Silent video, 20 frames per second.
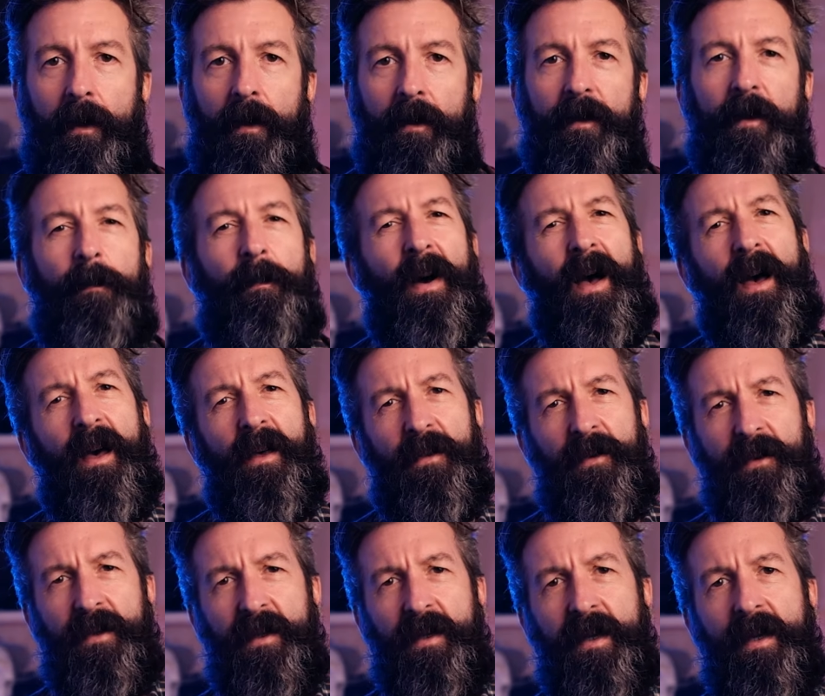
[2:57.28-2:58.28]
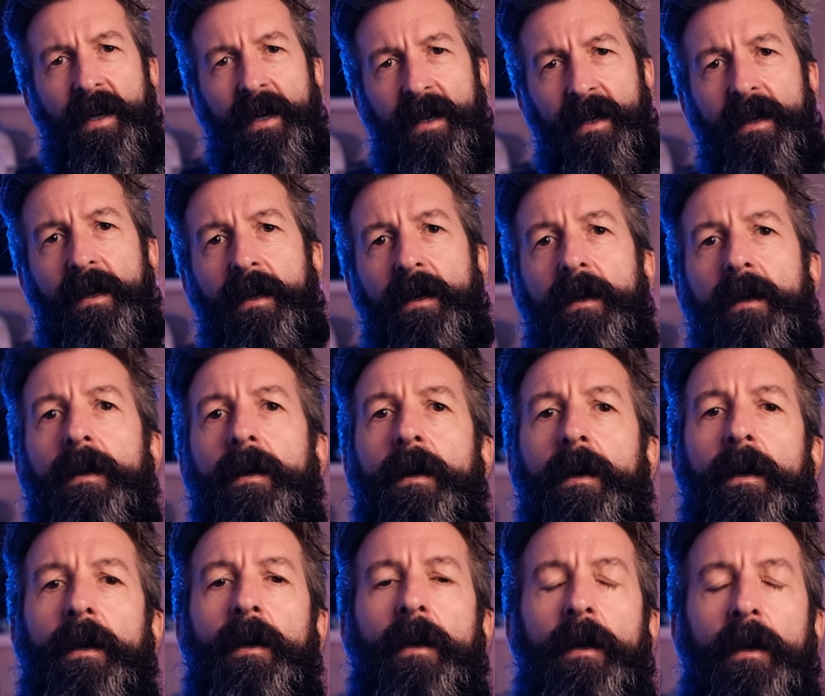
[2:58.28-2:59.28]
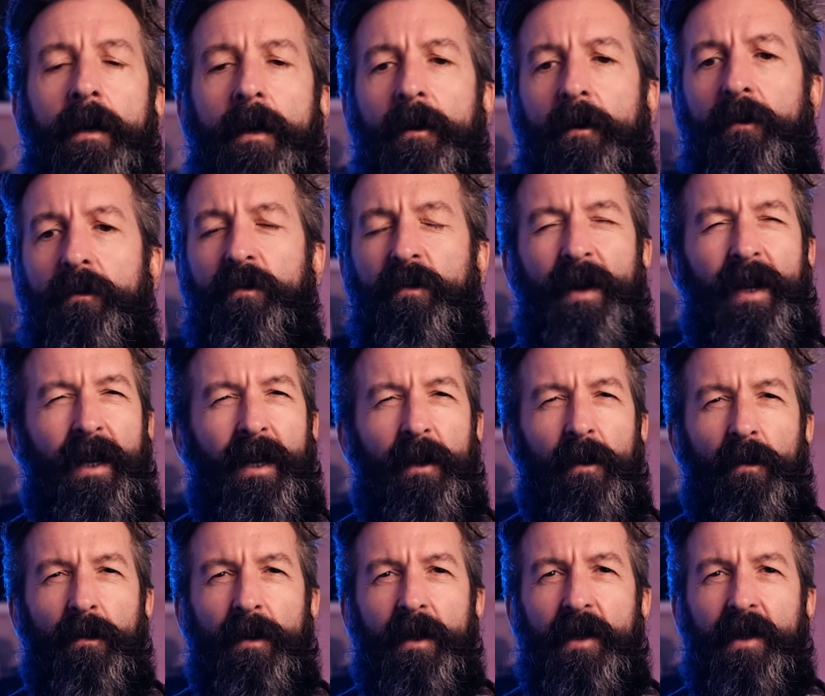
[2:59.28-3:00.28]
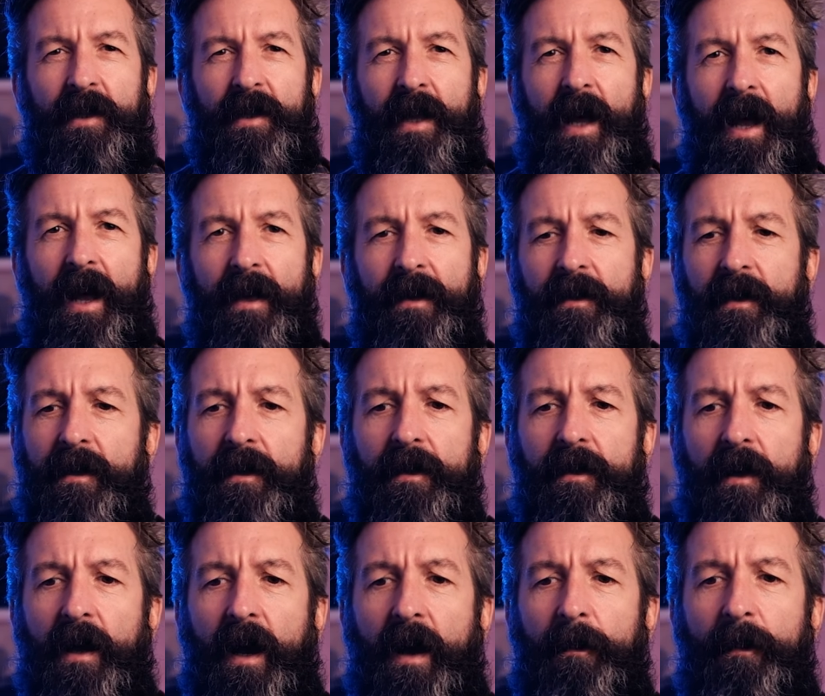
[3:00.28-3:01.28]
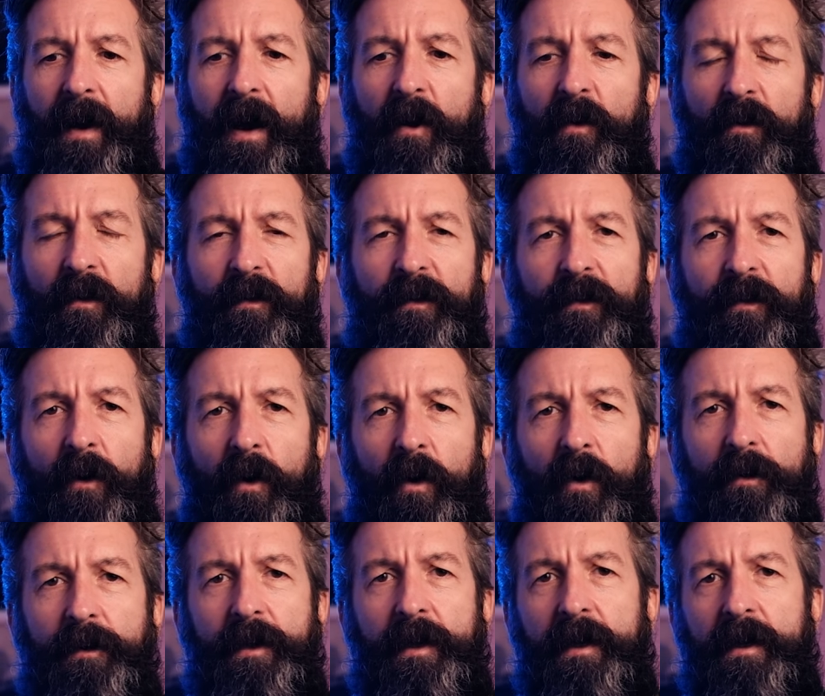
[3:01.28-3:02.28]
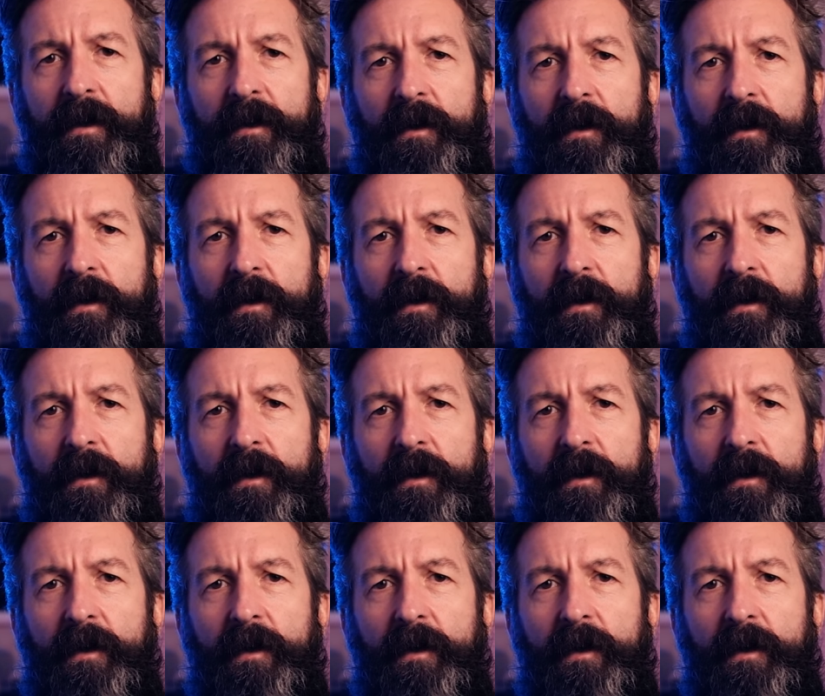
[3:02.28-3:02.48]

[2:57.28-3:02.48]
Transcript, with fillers: The path to here really only started about four years